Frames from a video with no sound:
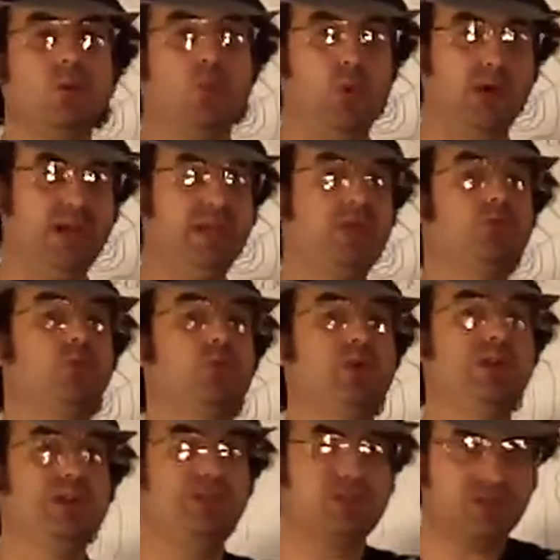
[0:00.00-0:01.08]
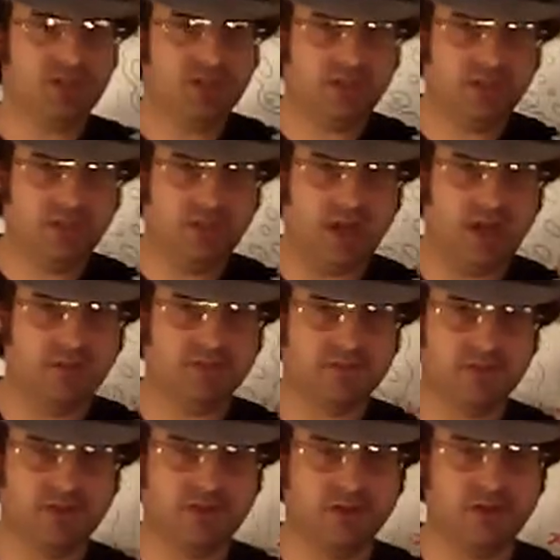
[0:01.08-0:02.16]
when it reached Alpha
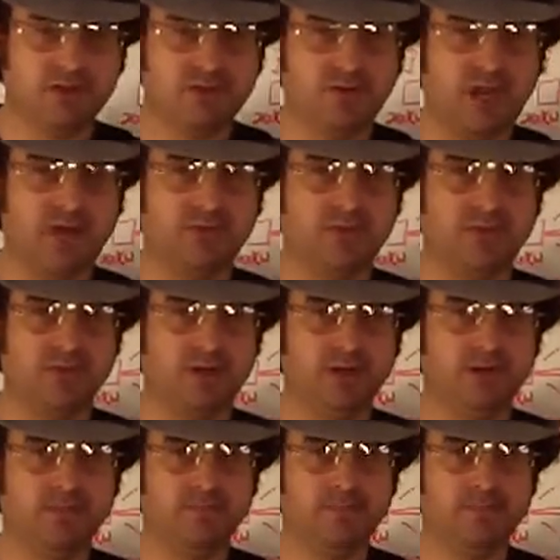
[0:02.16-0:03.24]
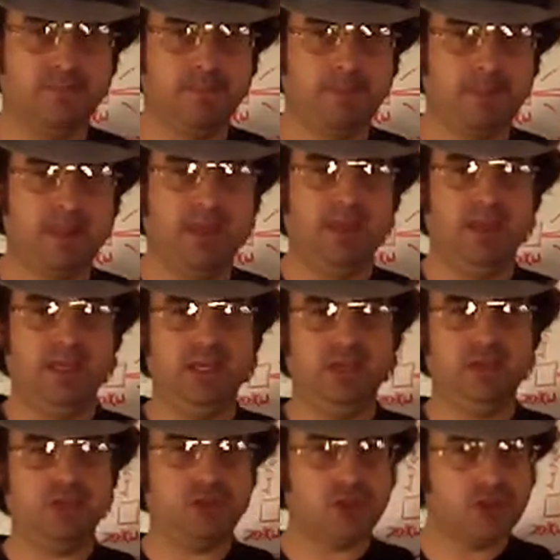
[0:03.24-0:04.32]
Centauri's gravity well,
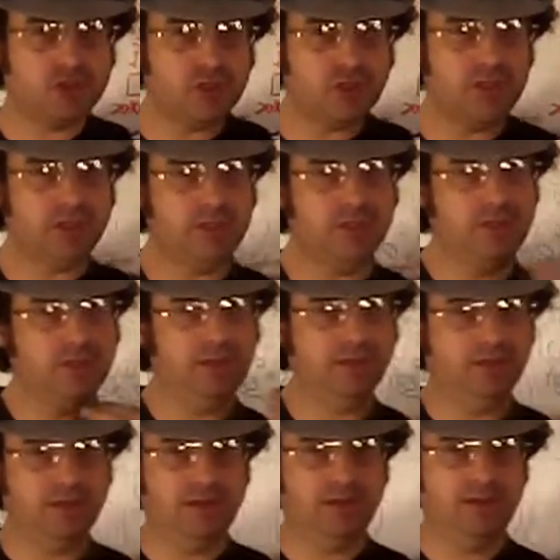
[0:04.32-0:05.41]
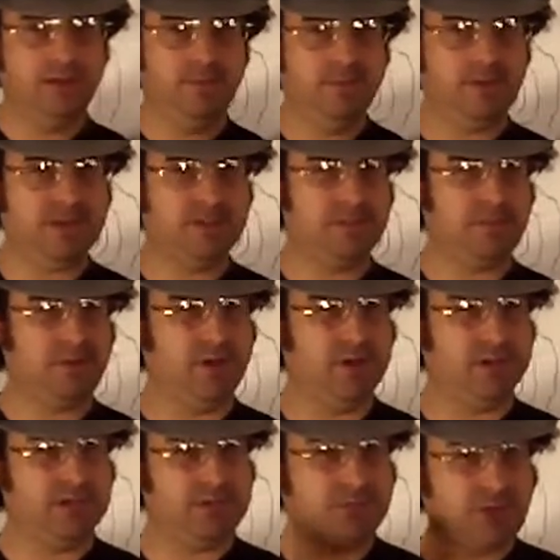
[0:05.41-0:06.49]
it should, based
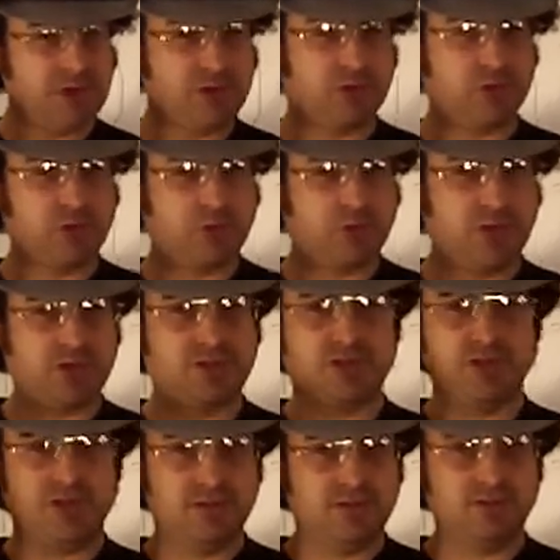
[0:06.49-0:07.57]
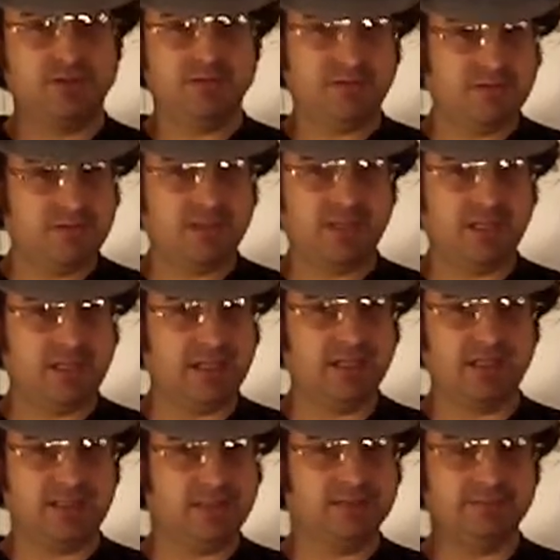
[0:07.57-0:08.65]
upon spatial compression
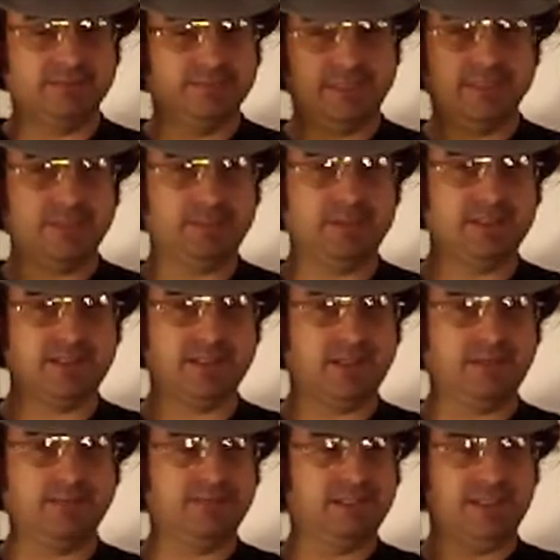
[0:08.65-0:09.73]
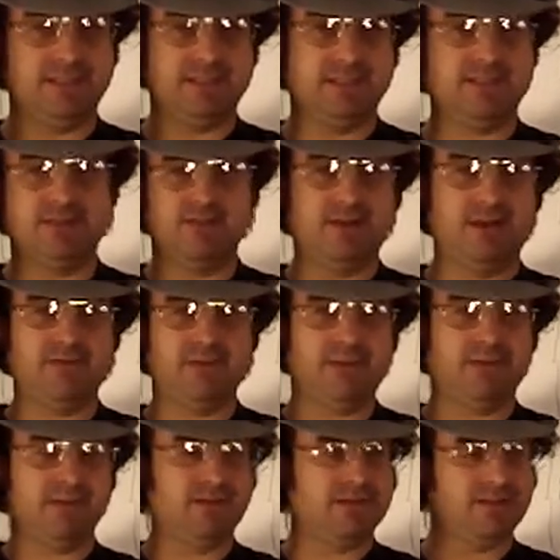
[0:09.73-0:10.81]
and space-time denting and gravity
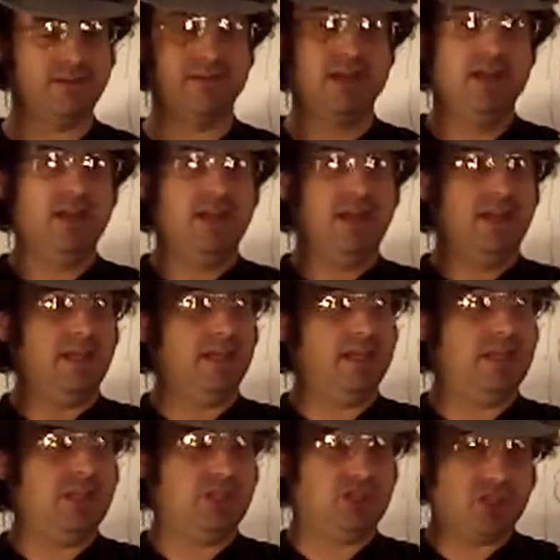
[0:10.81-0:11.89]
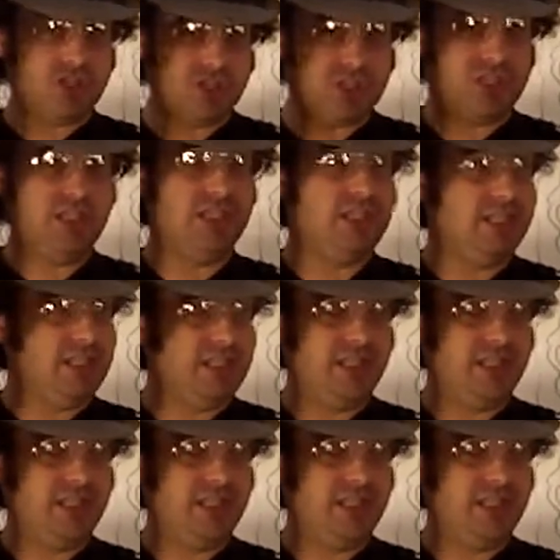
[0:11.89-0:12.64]
and all that stuff, it should